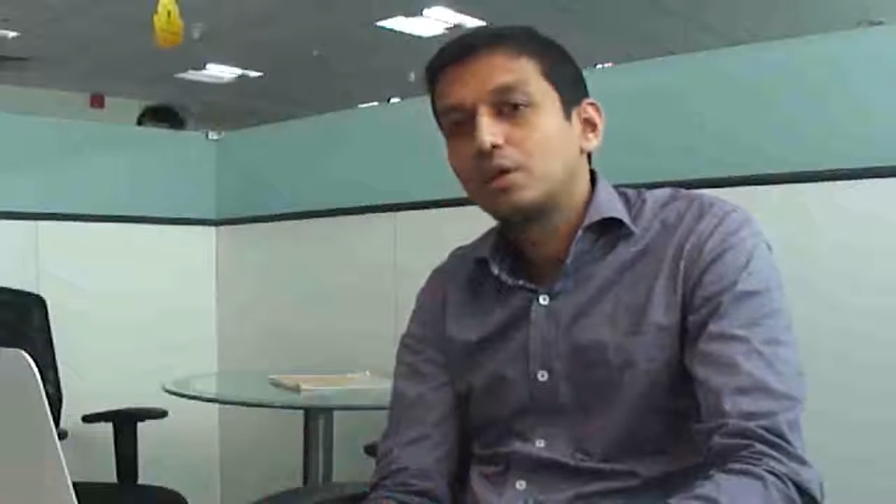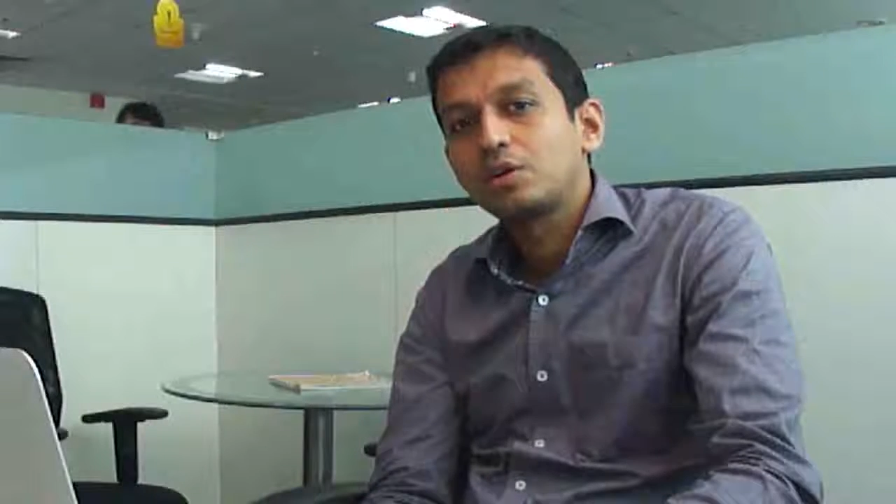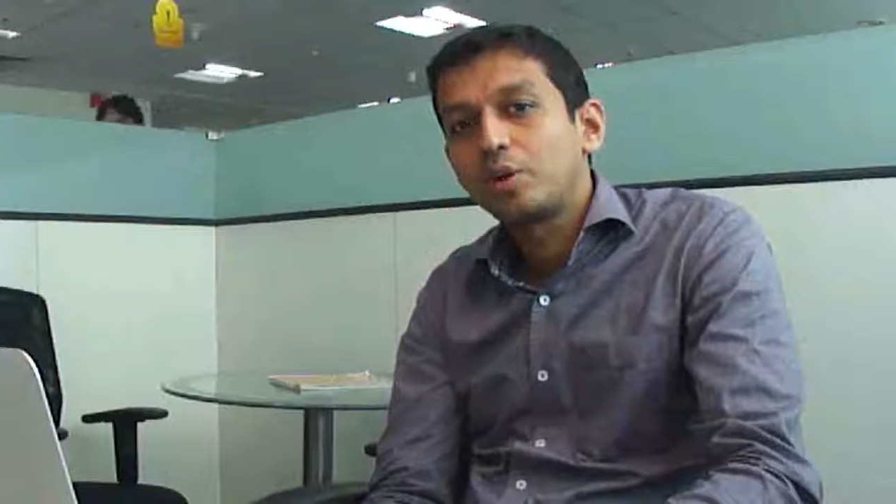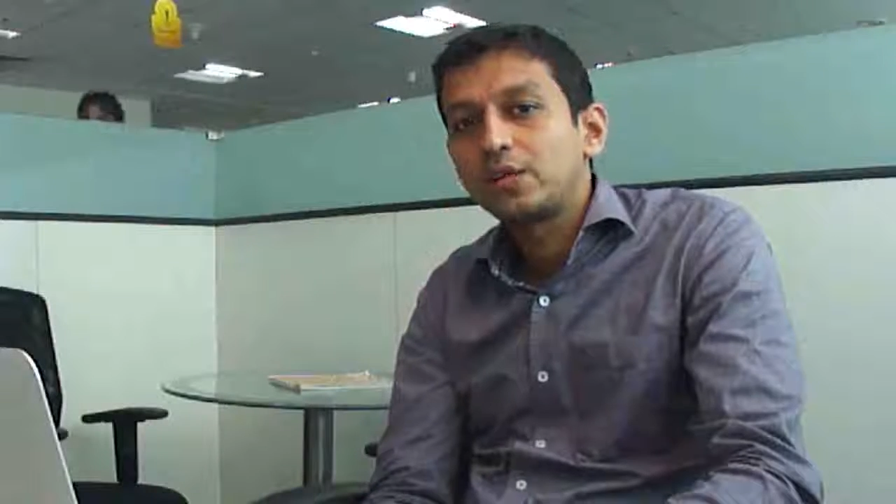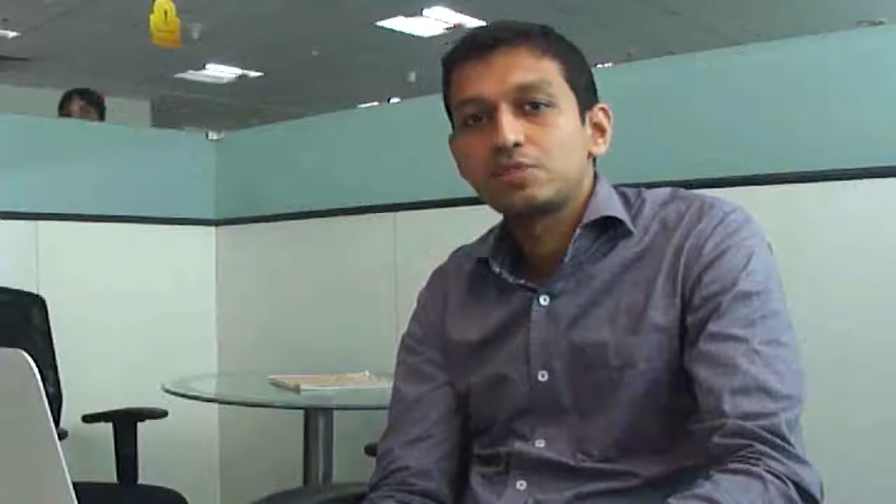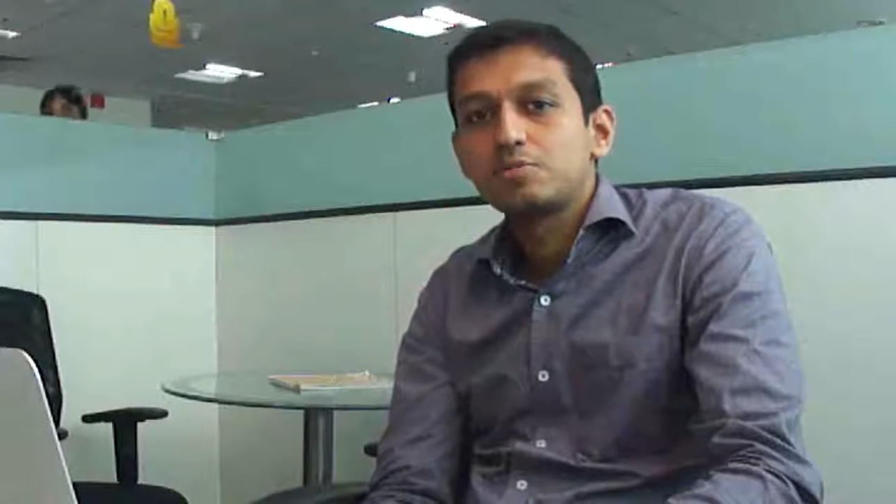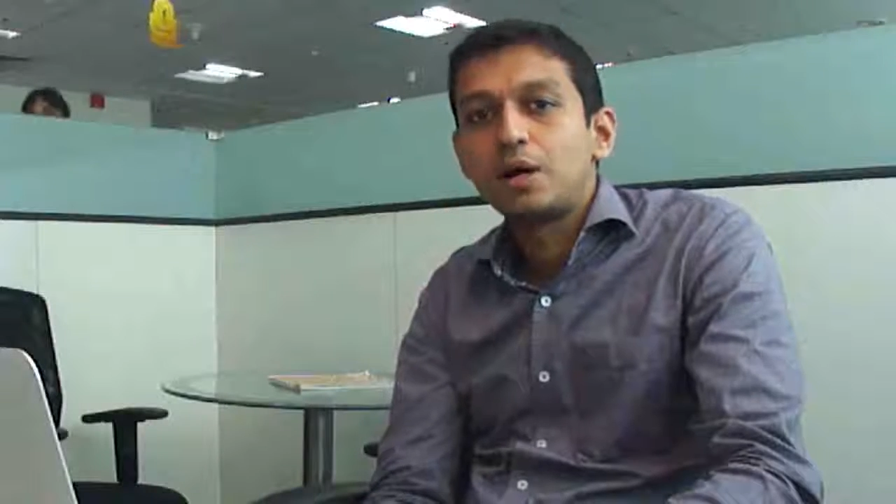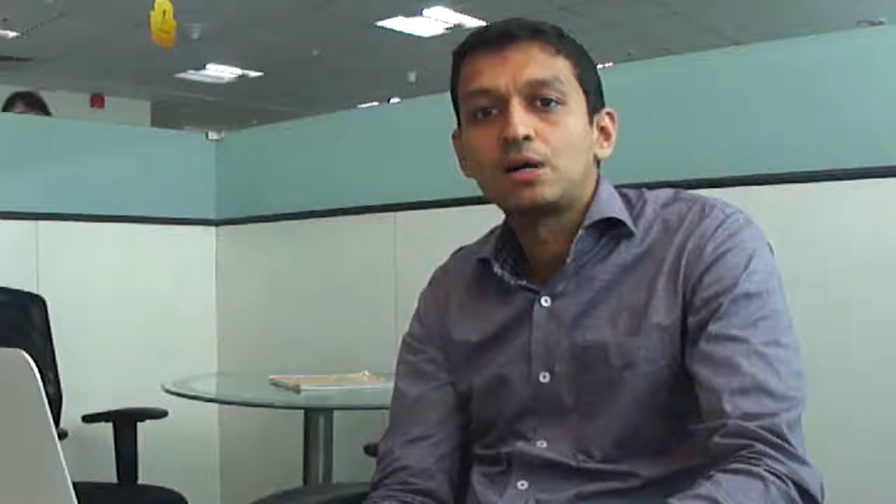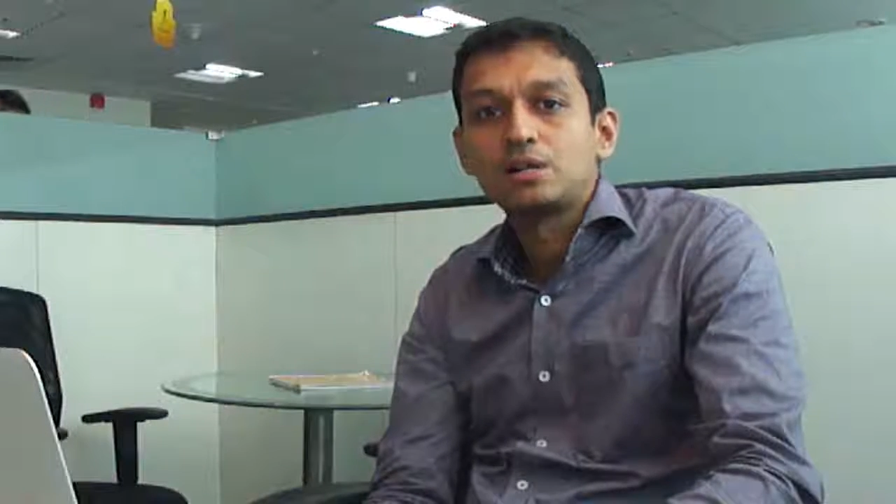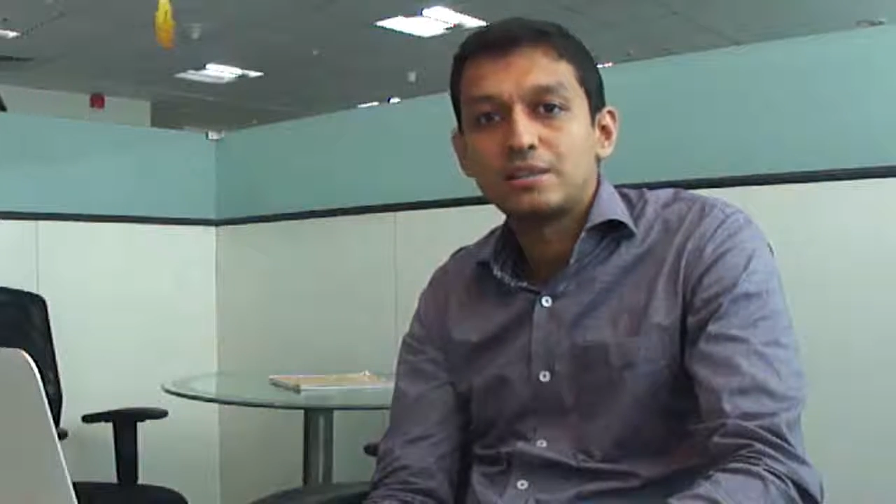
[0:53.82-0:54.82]
quite a
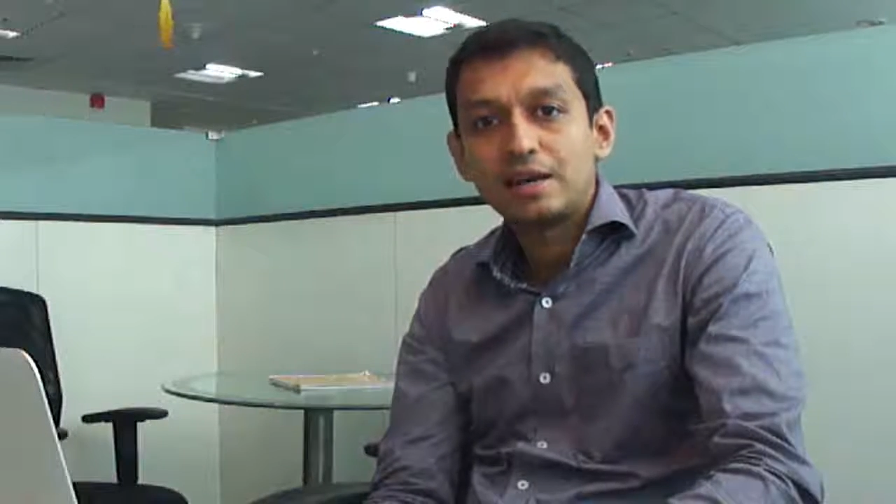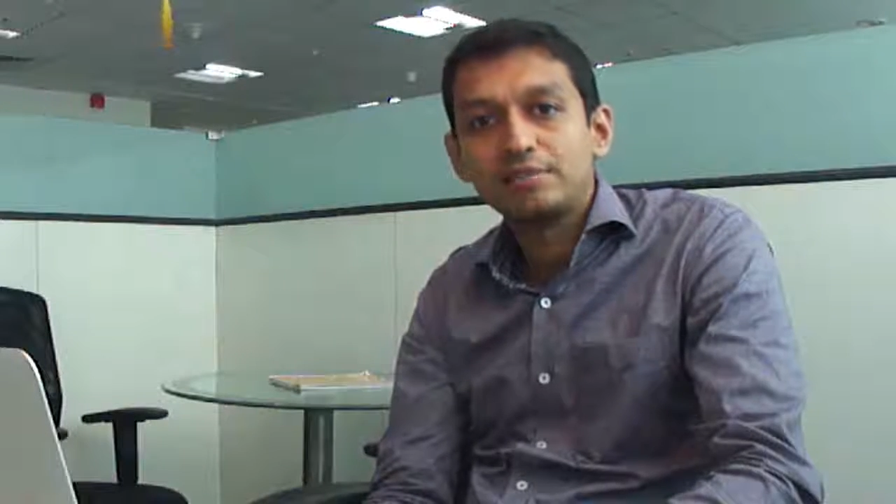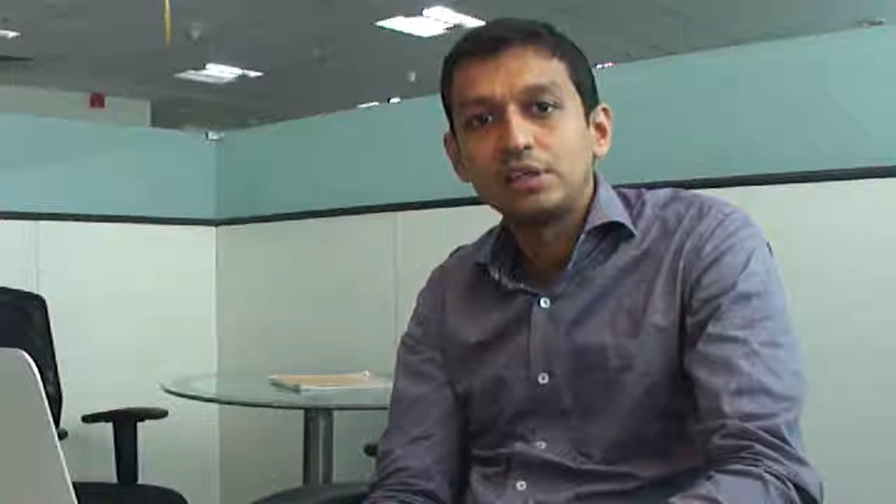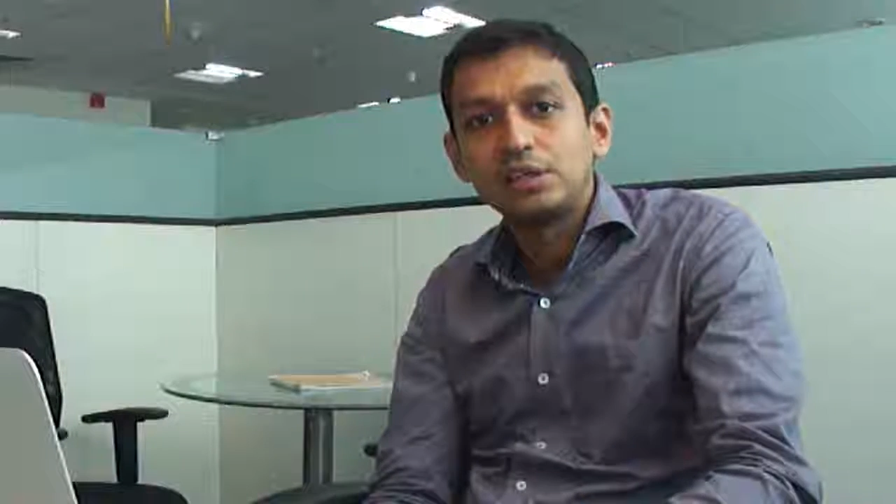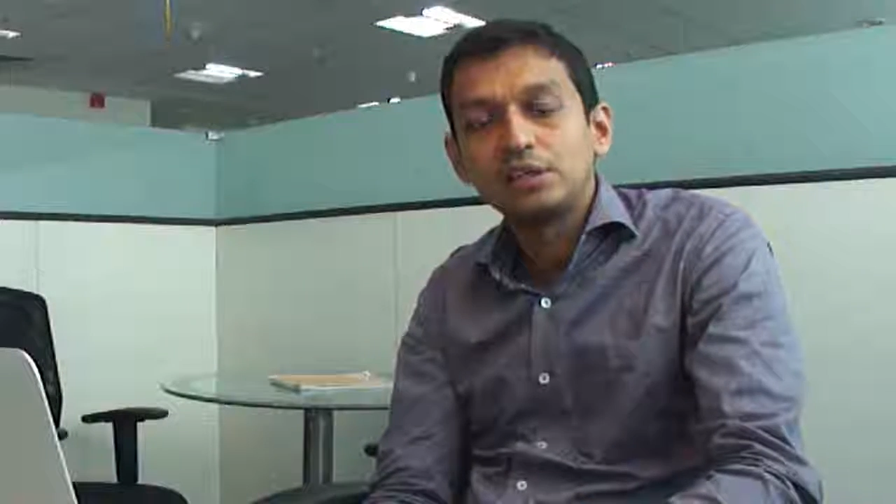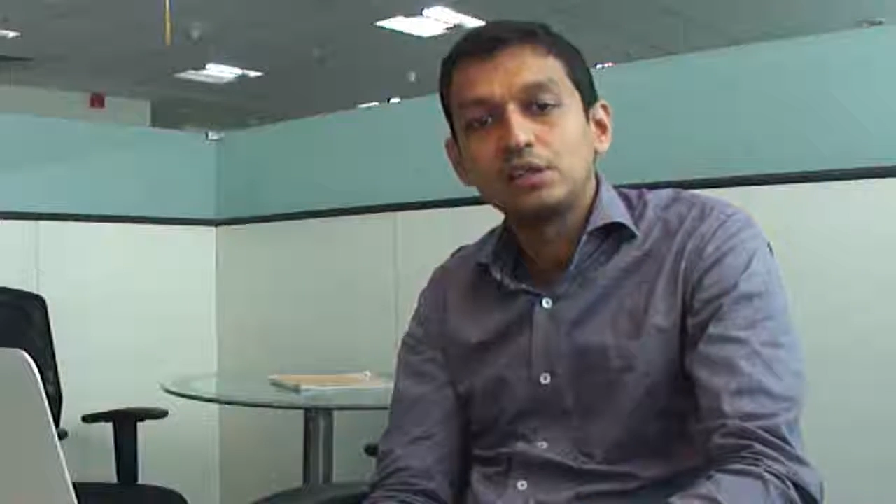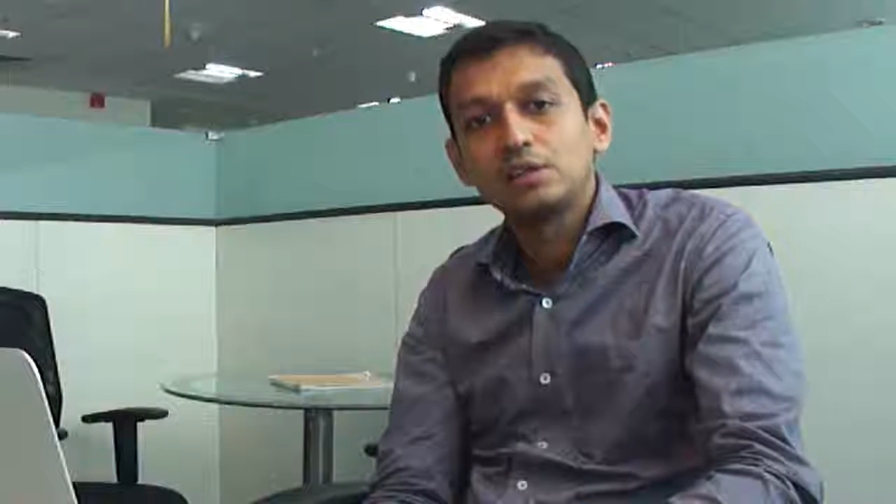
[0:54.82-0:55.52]
smart and savvy